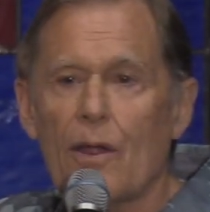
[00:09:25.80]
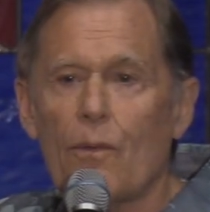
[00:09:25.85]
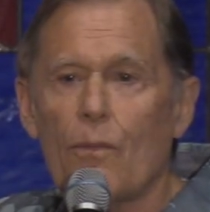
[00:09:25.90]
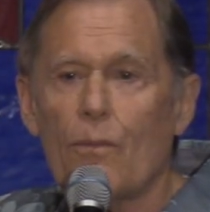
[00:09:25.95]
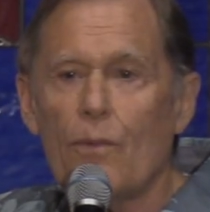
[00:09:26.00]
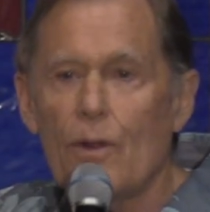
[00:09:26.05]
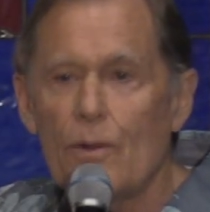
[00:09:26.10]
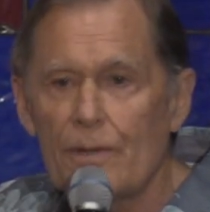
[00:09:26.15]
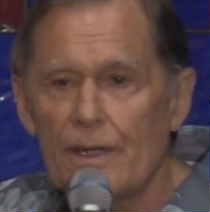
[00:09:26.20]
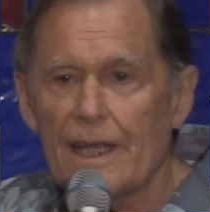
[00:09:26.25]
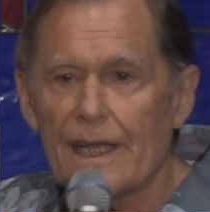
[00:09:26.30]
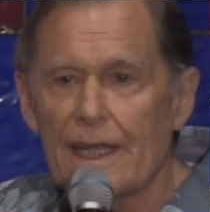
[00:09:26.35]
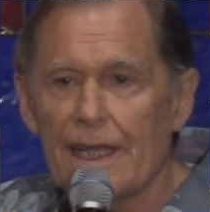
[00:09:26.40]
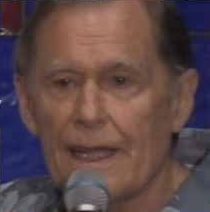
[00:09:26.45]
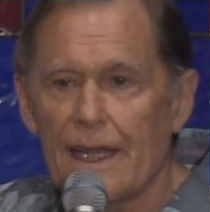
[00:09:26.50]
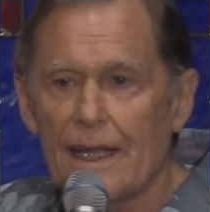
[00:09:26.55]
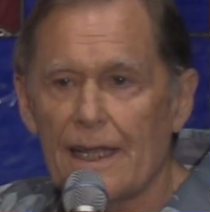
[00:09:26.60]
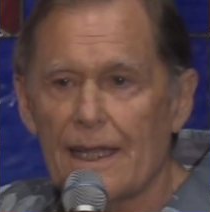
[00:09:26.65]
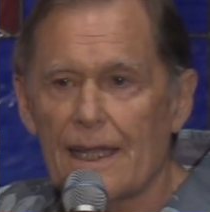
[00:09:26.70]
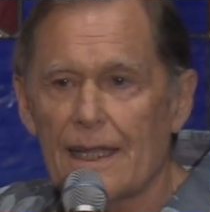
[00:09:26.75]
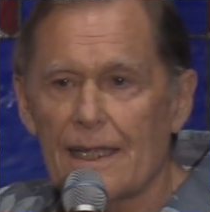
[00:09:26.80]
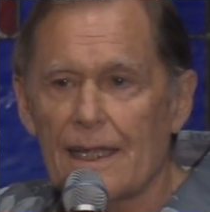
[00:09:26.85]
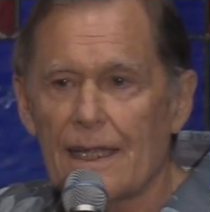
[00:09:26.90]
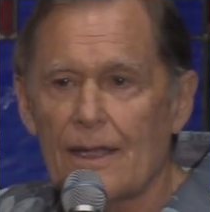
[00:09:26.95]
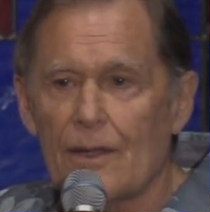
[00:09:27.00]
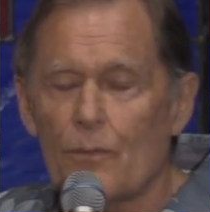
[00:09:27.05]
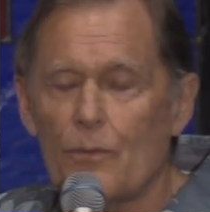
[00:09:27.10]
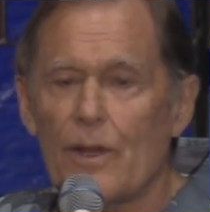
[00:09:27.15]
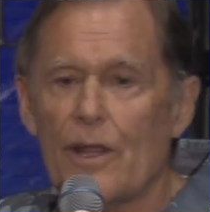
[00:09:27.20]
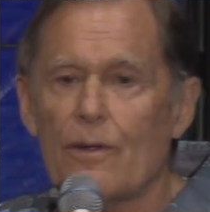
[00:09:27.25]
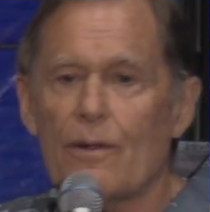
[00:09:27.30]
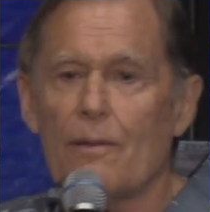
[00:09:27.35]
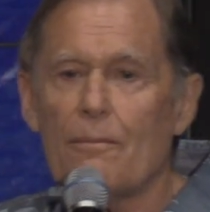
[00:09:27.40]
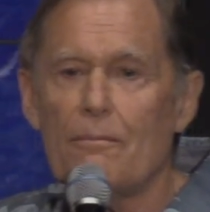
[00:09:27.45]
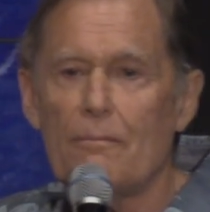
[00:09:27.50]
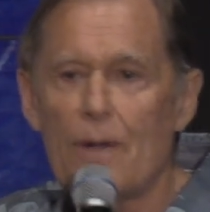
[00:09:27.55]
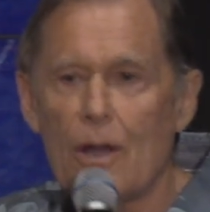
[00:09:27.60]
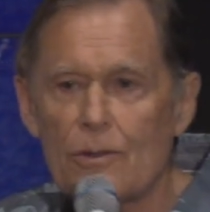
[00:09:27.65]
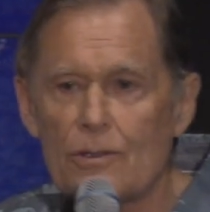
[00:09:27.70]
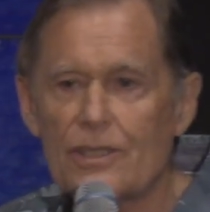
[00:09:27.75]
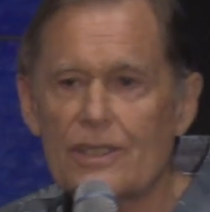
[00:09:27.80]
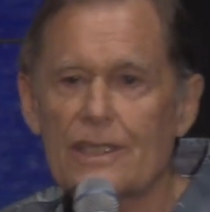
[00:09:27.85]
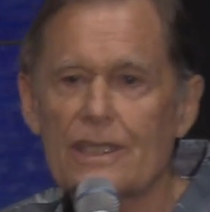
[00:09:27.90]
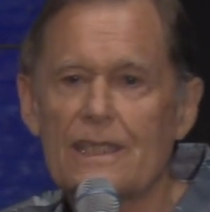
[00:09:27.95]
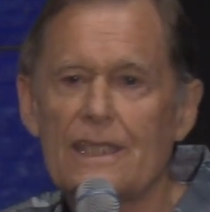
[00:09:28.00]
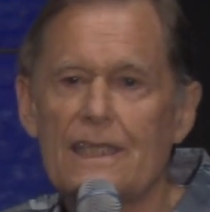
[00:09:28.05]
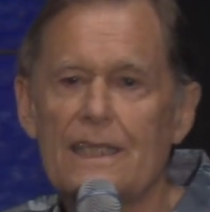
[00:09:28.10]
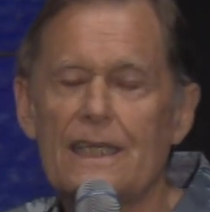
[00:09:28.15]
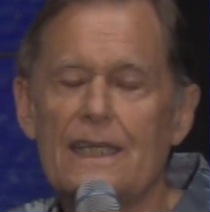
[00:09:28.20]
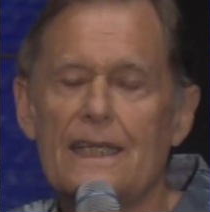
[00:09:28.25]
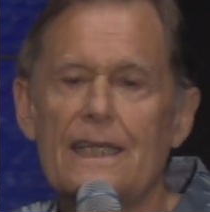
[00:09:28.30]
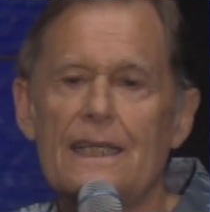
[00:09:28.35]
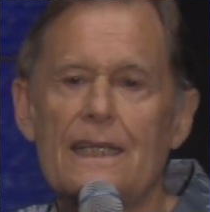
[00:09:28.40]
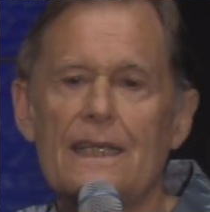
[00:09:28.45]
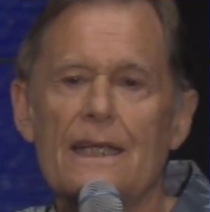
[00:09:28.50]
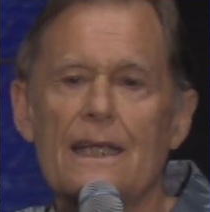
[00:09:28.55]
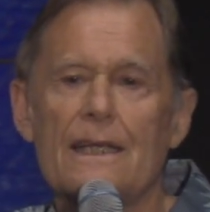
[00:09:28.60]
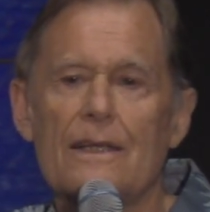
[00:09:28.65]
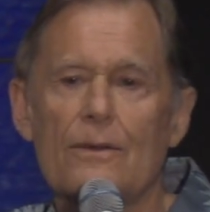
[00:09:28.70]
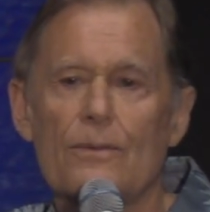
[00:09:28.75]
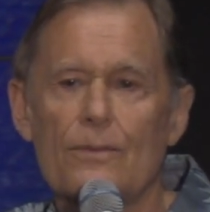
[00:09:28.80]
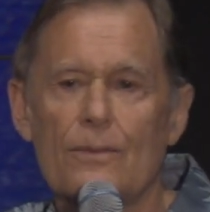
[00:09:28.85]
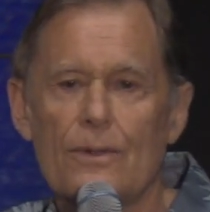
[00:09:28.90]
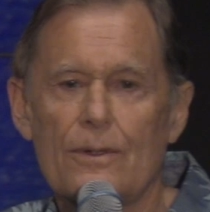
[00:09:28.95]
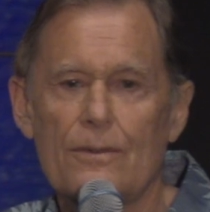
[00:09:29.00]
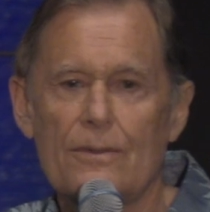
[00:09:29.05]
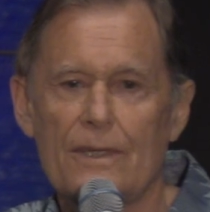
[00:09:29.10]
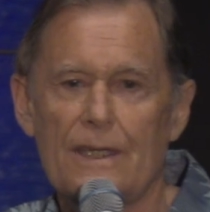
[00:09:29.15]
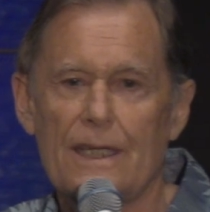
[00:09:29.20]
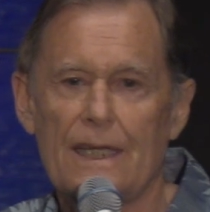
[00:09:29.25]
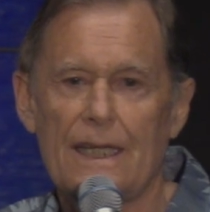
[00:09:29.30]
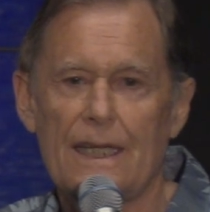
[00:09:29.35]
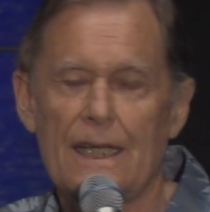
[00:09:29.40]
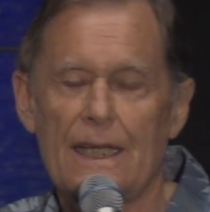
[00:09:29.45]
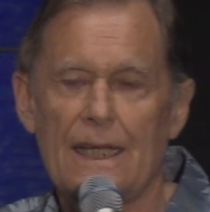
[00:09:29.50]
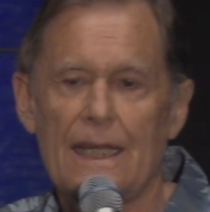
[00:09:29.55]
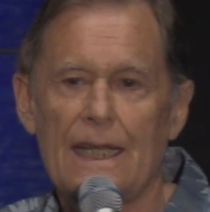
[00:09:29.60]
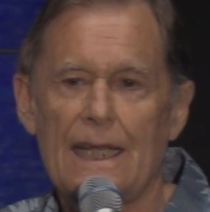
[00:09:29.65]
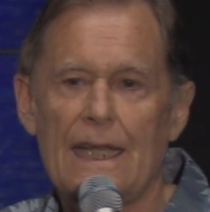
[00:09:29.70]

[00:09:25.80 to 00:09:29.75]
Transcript: wounded. We are emotionally wounded.